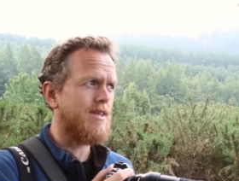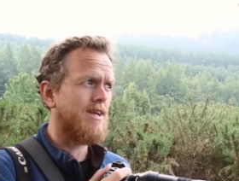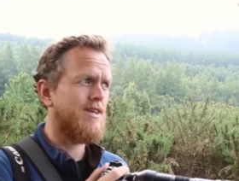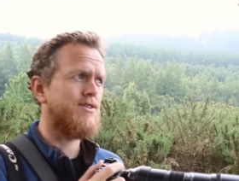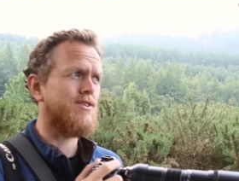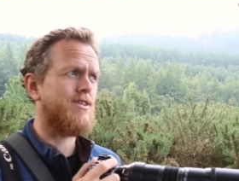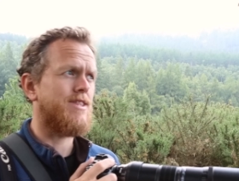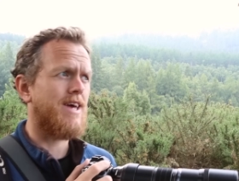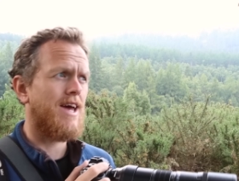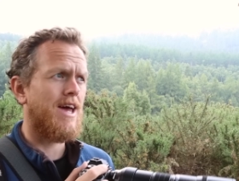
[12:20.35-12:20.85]

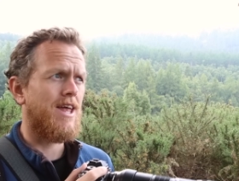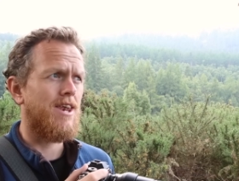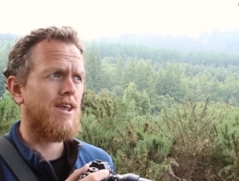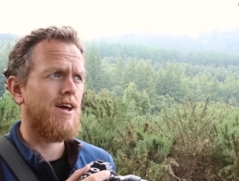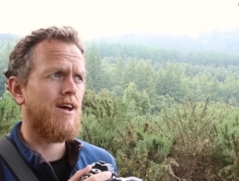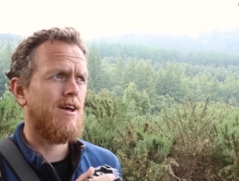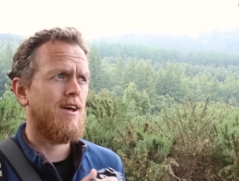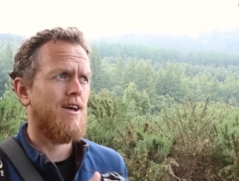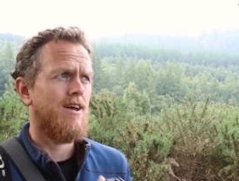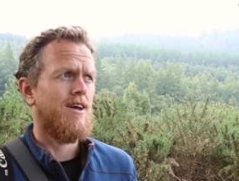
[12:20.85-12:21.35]
So then,
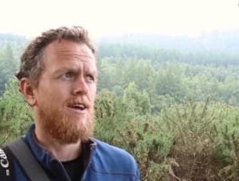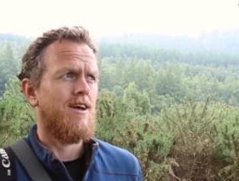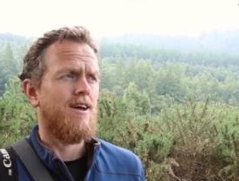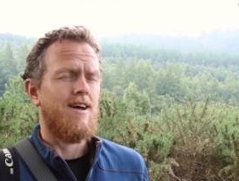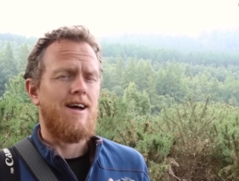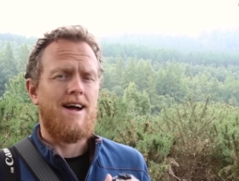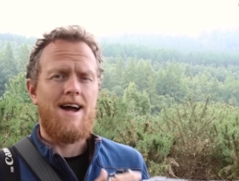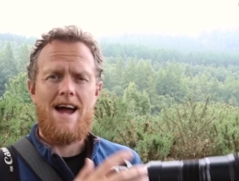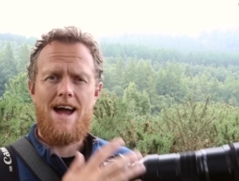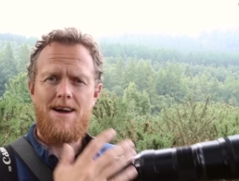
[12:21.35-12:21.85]

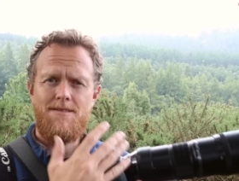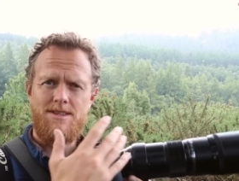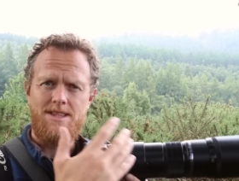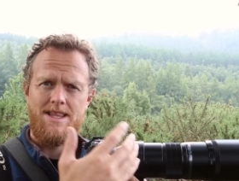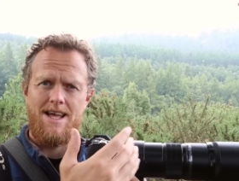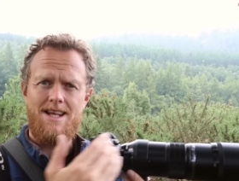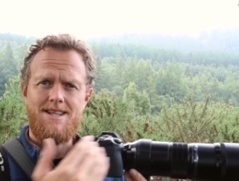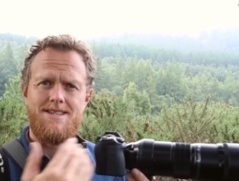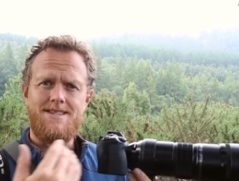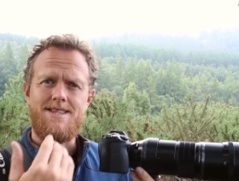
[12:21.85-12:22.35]
having
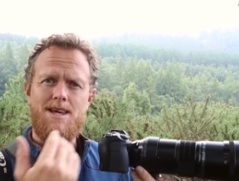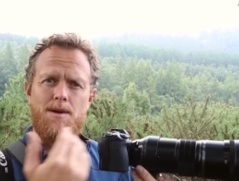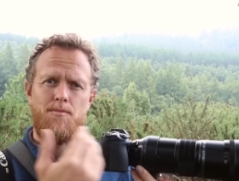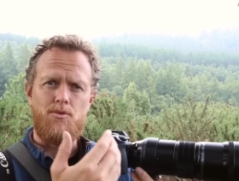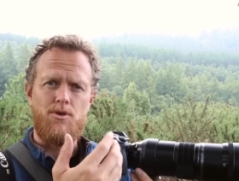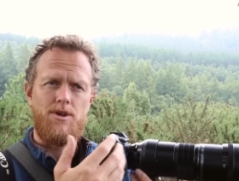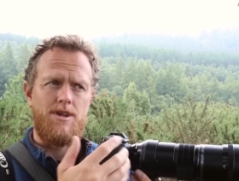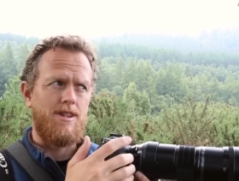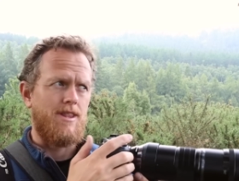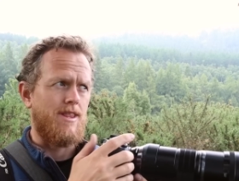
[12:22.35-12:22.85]
that
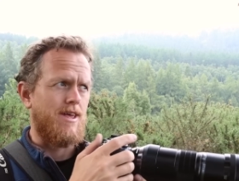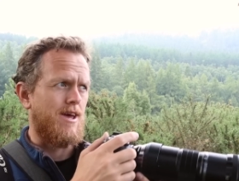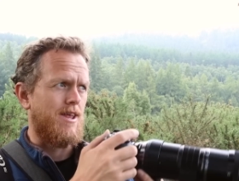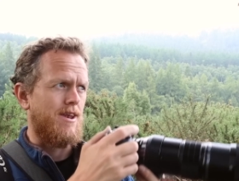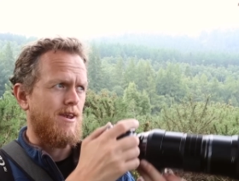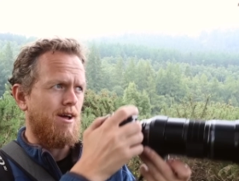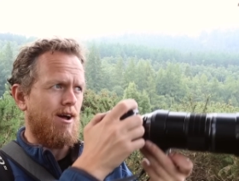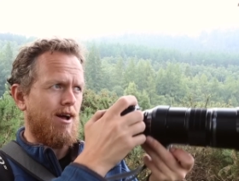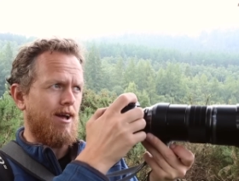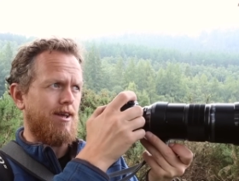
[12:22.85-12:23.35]
separated,
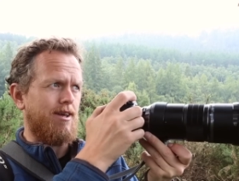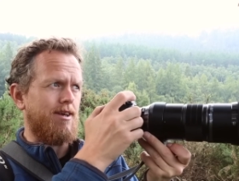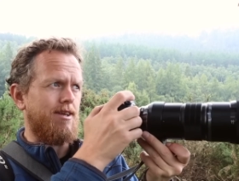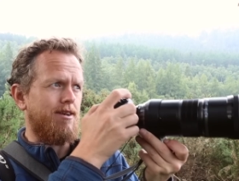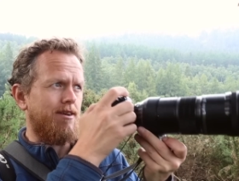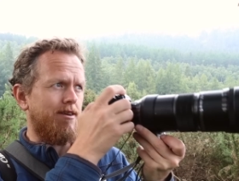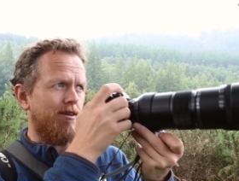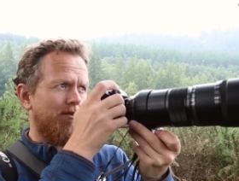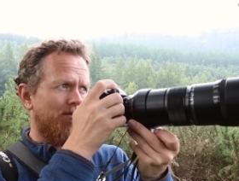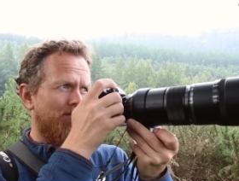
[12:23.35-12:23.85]
then I
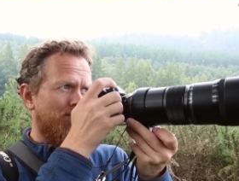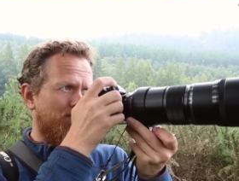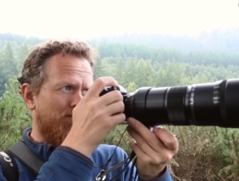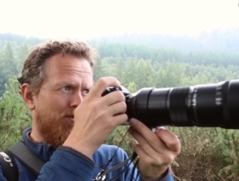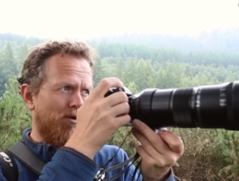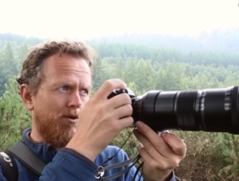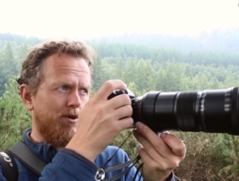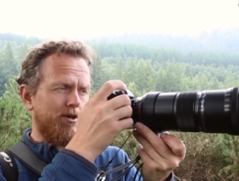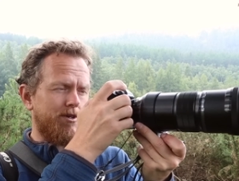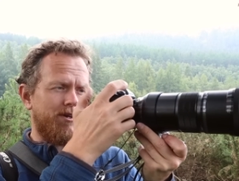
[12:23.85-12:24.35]
can
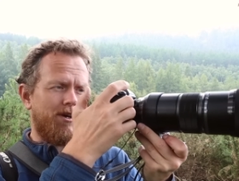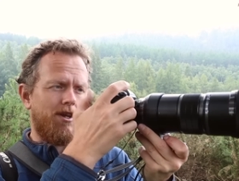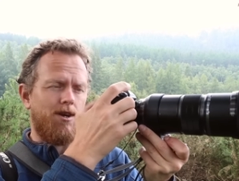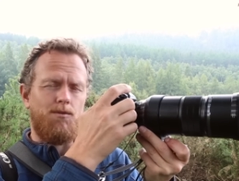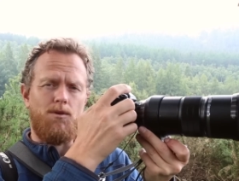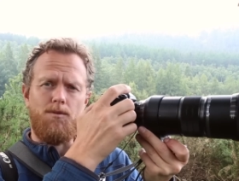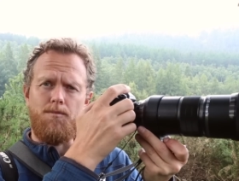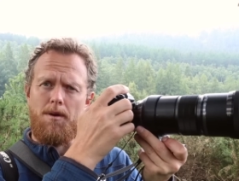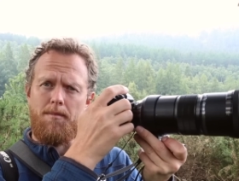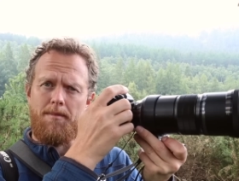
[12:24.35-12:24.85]
focus on it
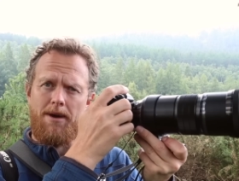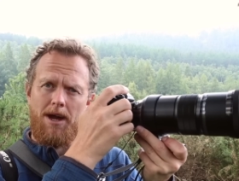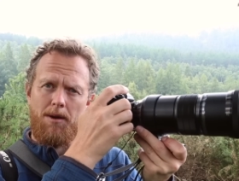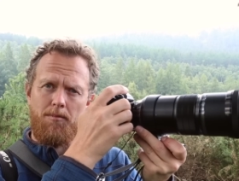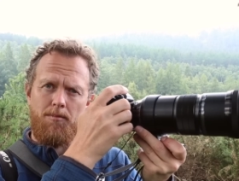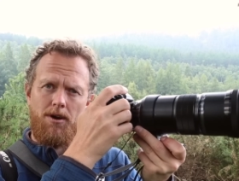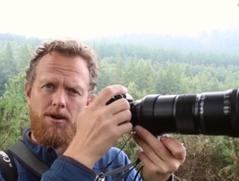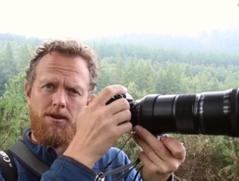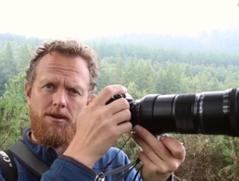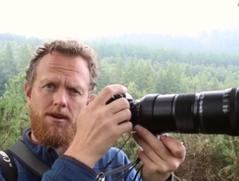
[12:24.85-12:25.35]
with my
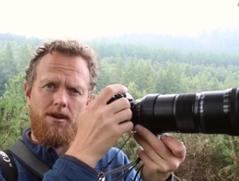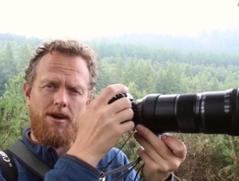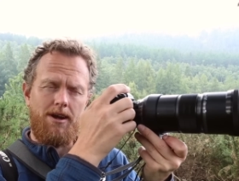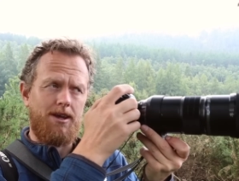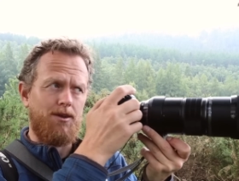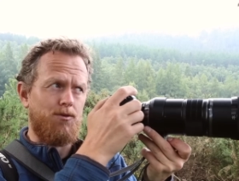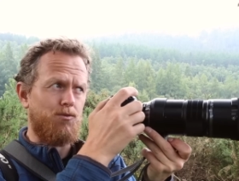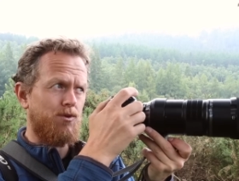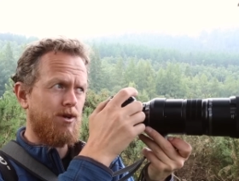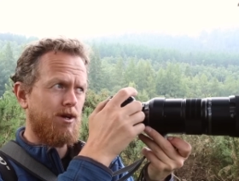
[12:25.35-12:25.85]
back button, I
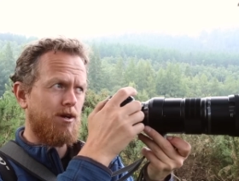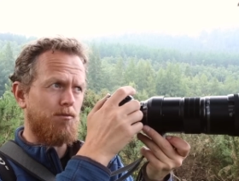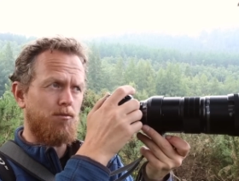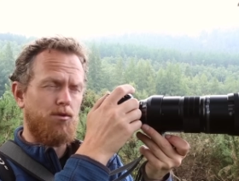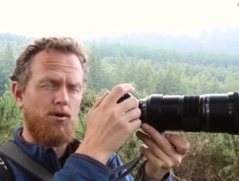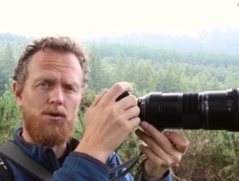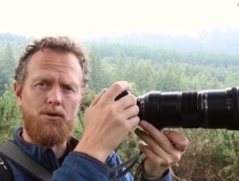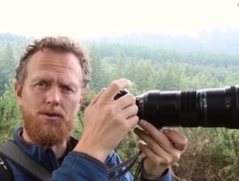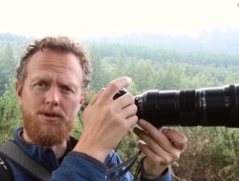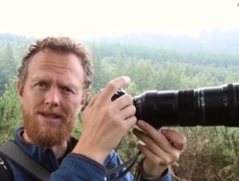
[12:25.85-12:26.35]
can
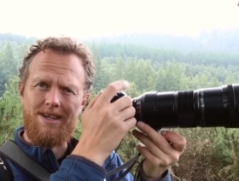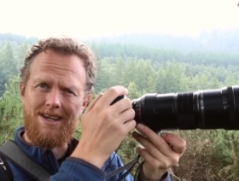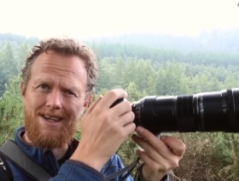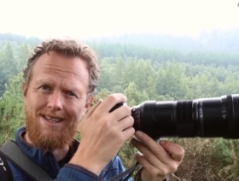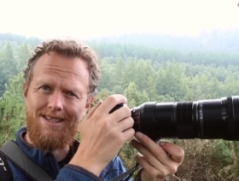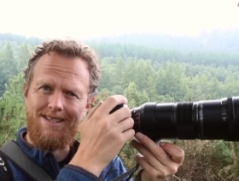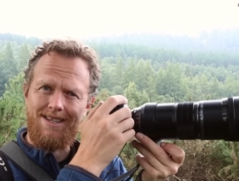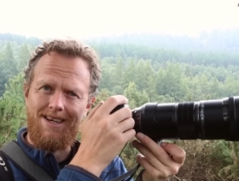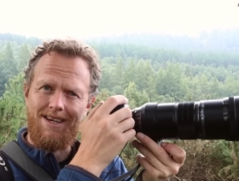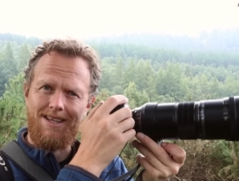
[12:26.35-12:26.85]
recompose, and I
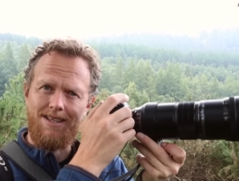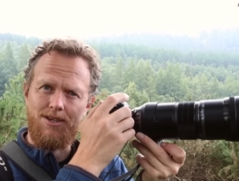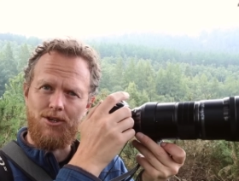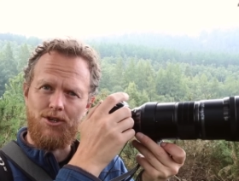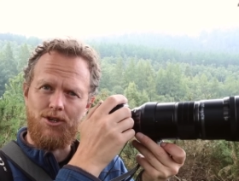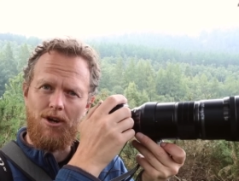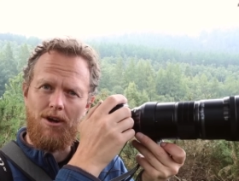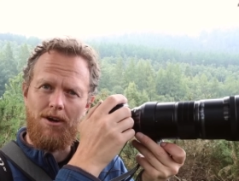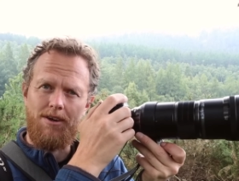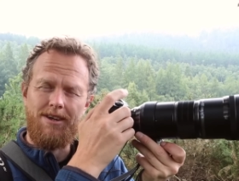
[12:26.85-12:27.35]
can take the
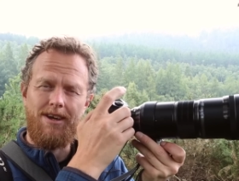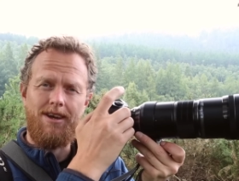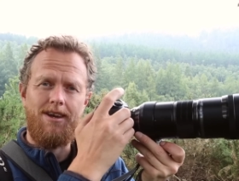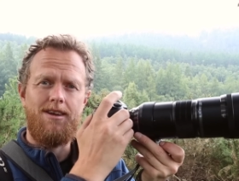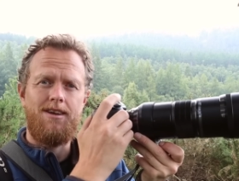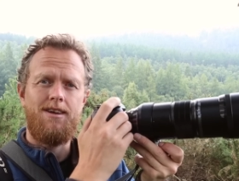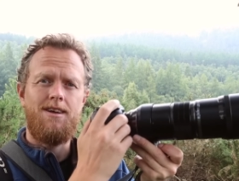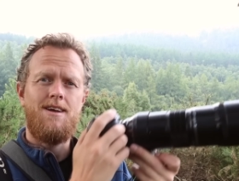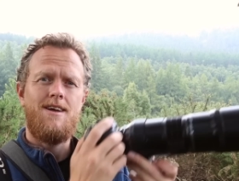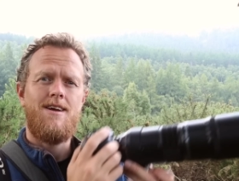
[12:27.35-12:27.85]
shot,
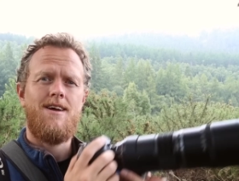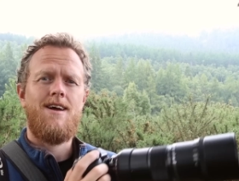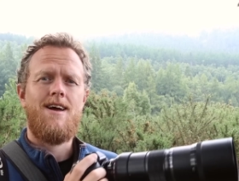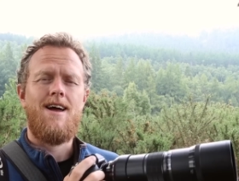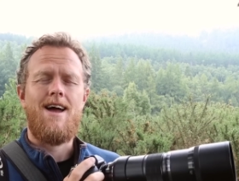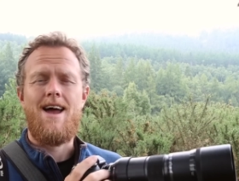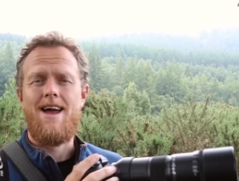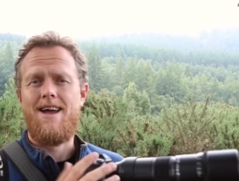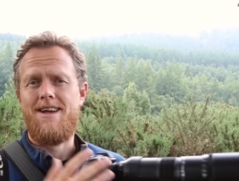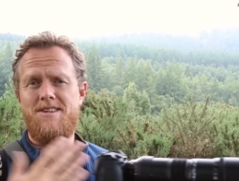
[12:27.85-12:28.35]

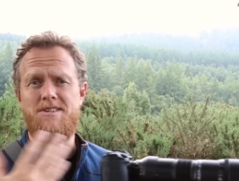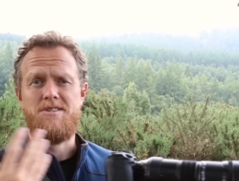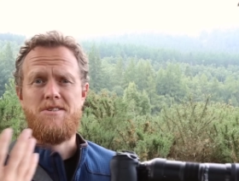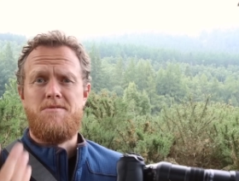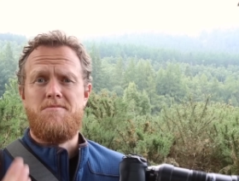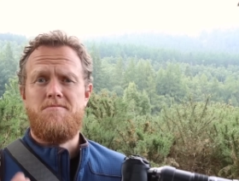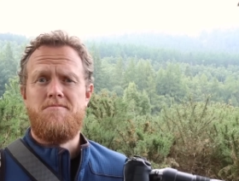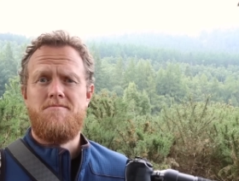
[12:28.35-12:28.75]
and